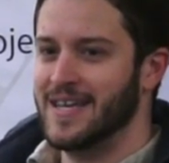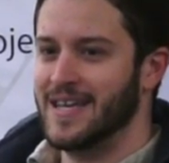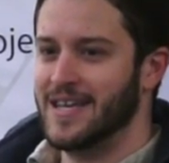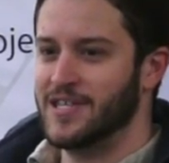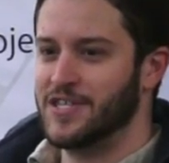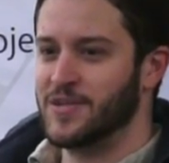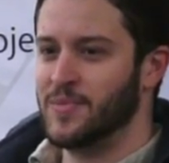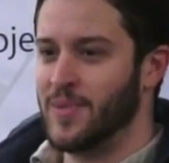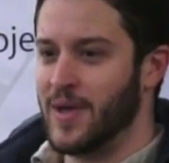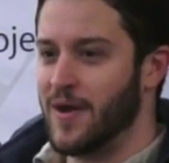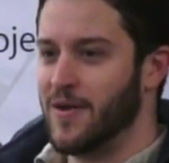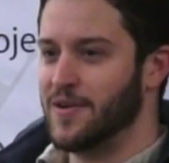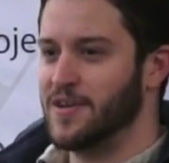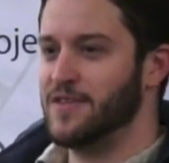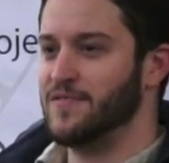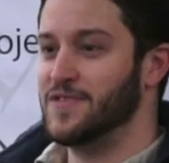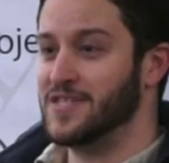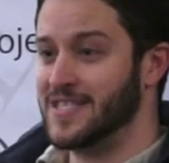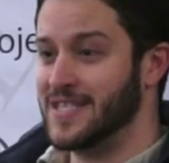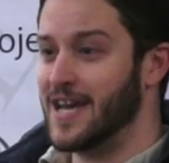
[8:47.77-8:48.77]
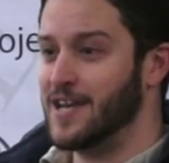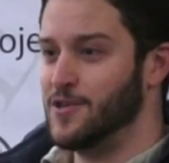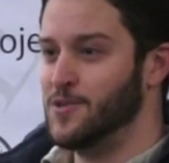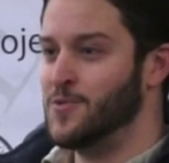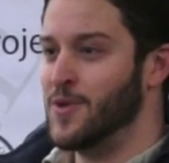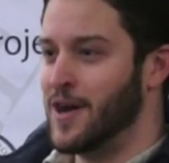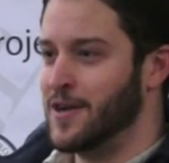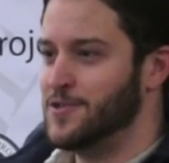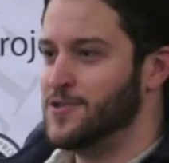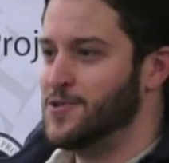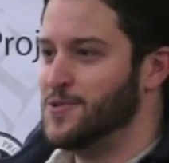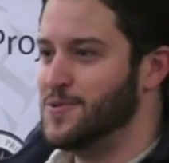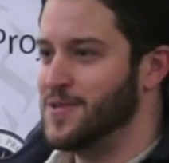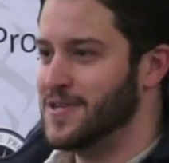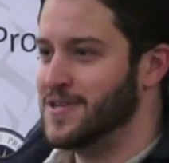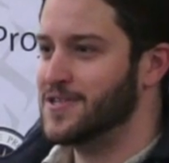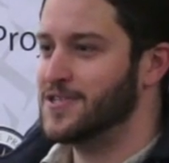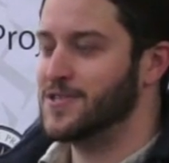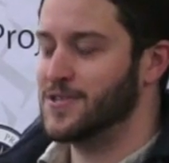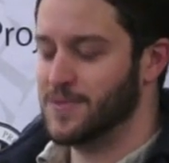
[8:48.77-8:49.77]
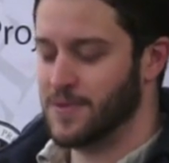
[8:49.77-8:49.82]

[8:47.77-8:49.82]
its imperative is that you not do this.